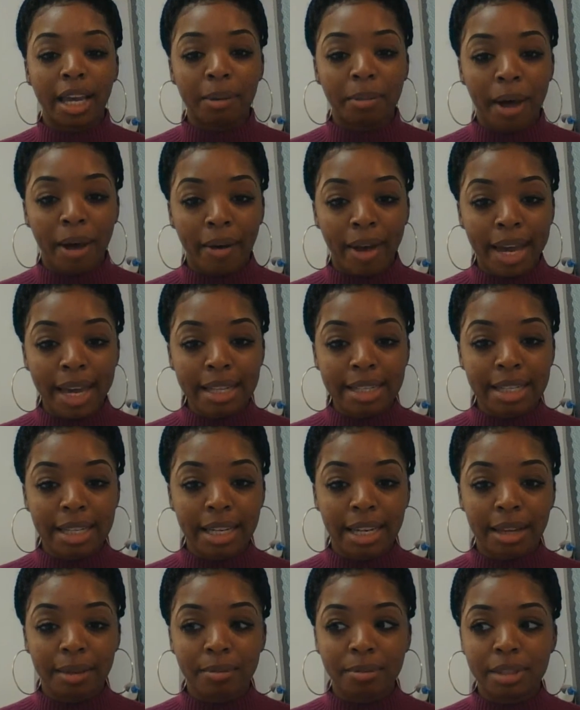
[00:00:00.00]
about
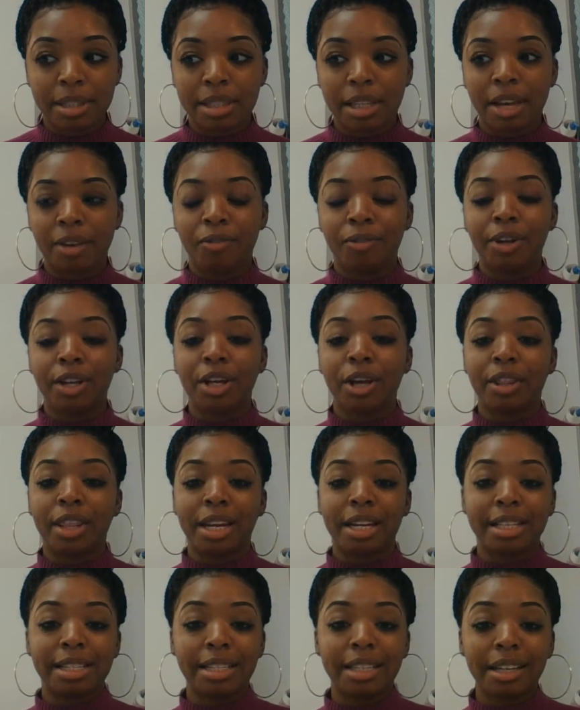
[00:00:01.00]
antonyms, if we know that
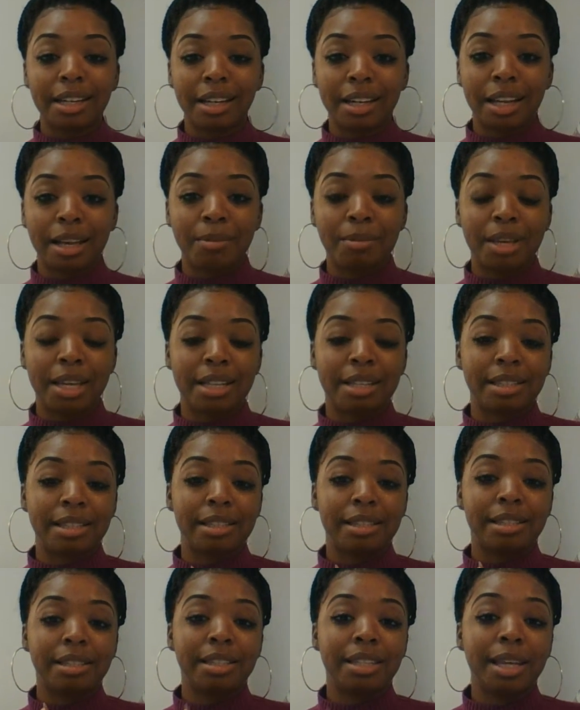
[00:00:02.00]
a synonym
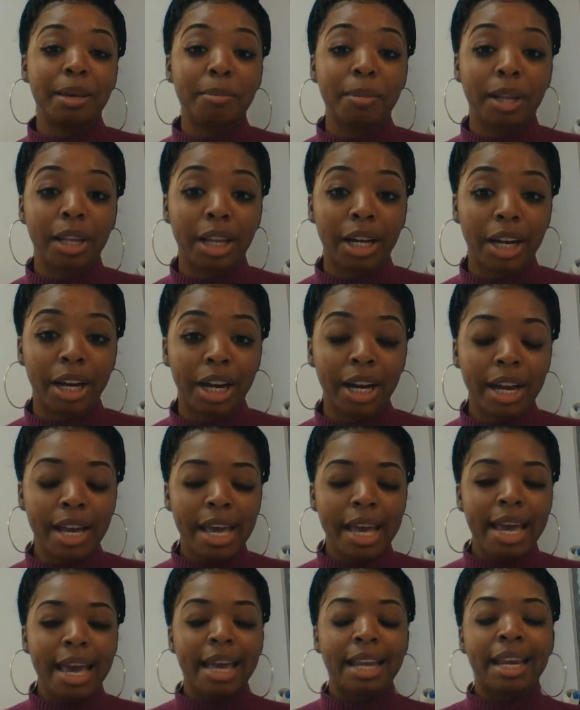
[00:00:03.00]
is similar,
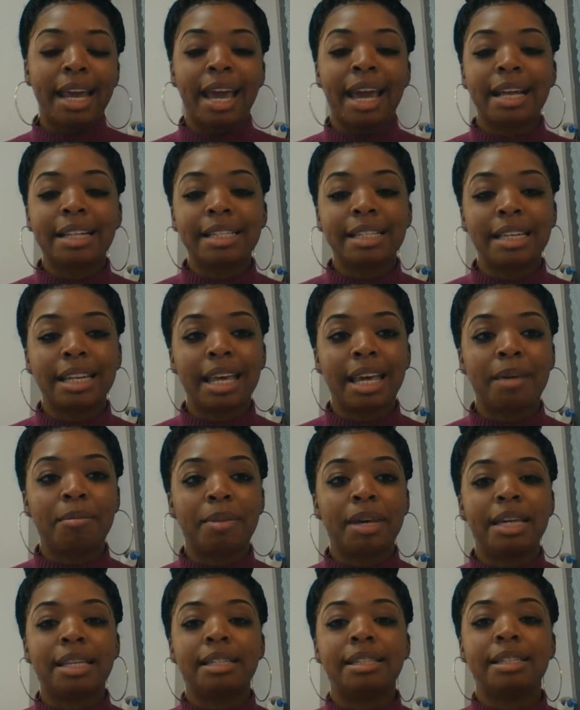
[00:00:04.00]
an
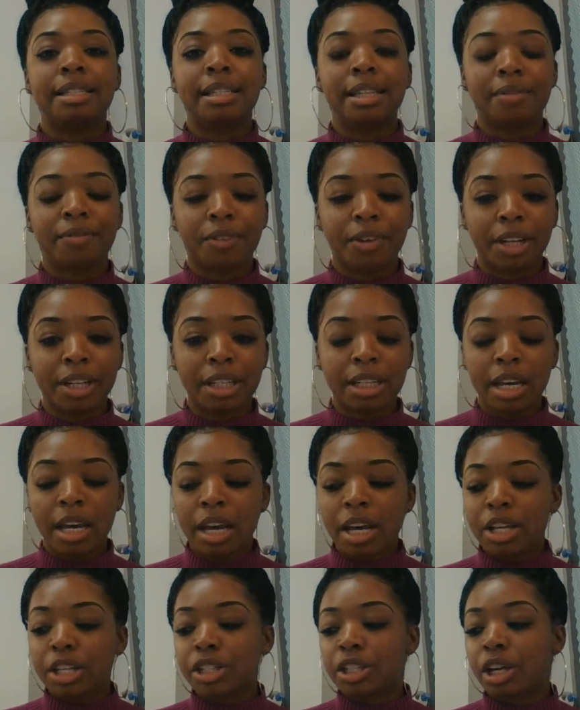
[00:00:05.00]
antonym is different.
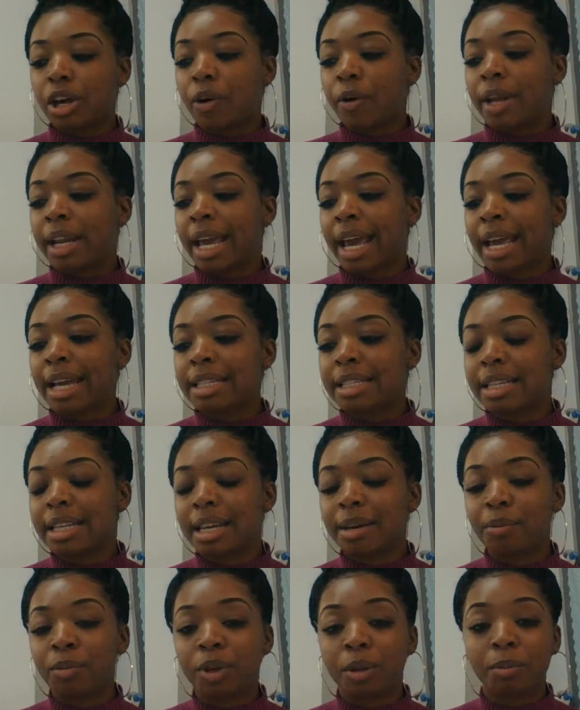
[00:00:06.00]
So an
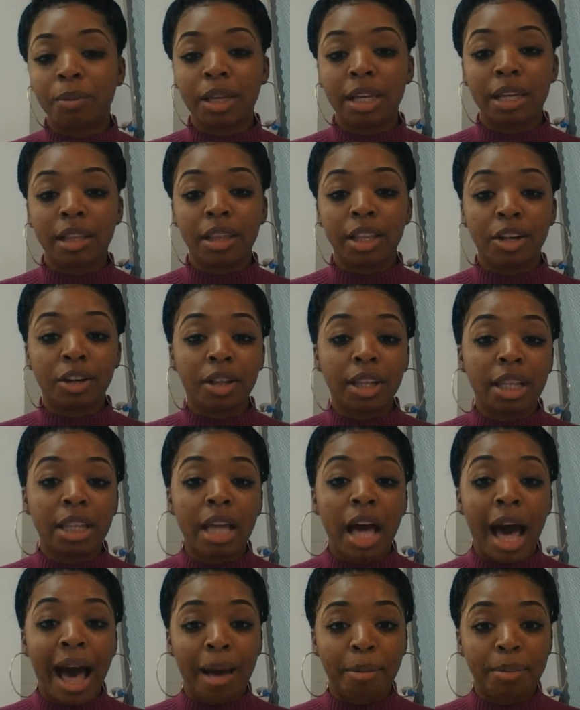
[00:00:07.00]
antonym would be literally
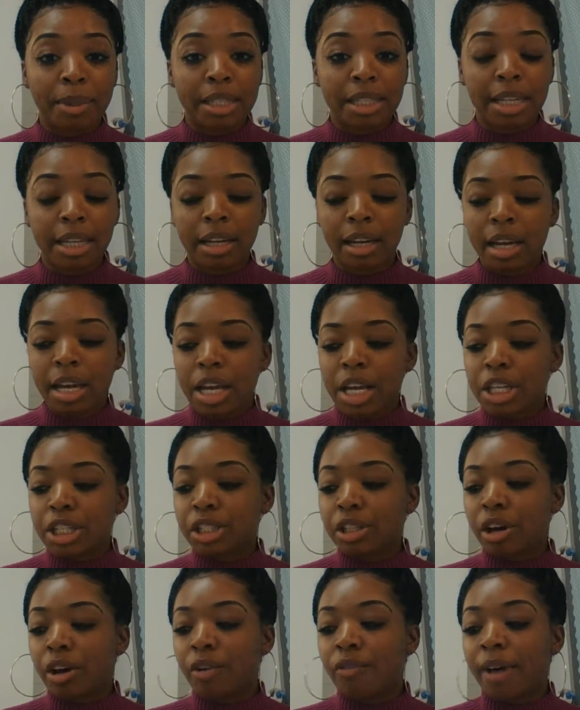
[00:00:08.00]
the opposite.
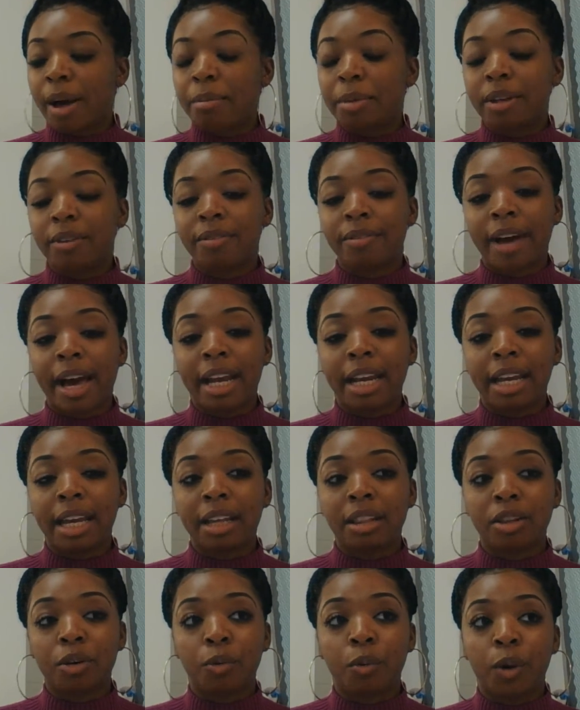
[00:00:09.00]
So if I'm
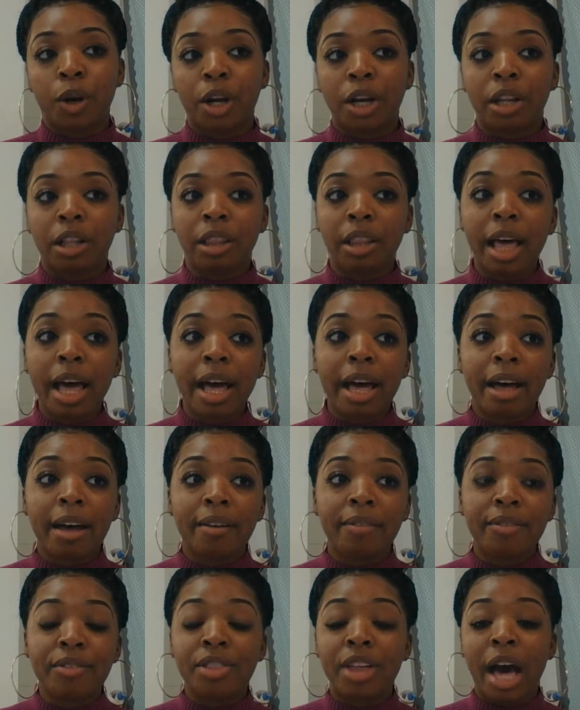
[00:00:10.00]
defining the word
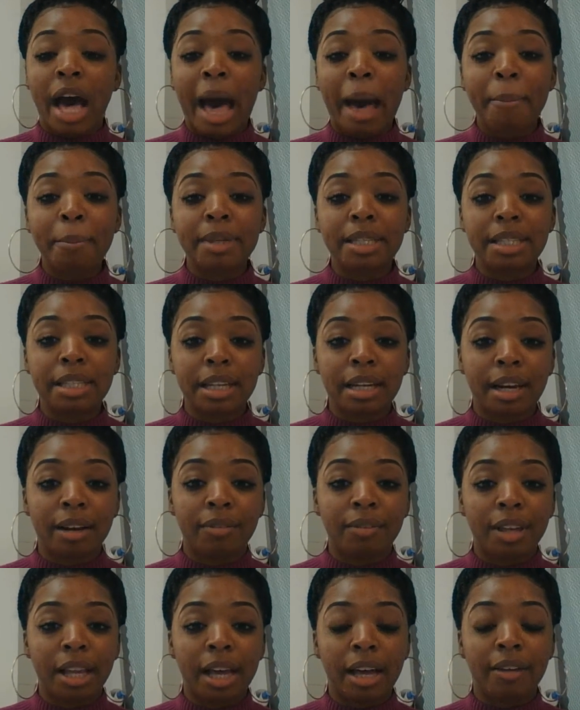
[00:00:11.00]
love, the opposite of
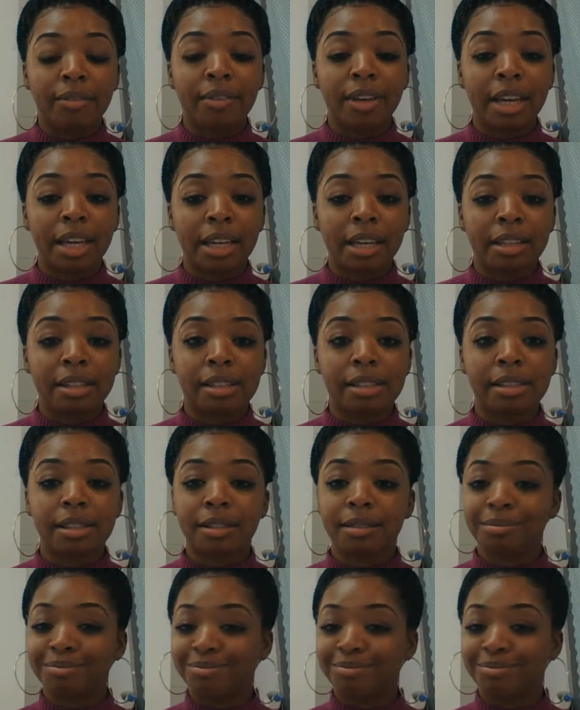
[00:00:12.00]
love is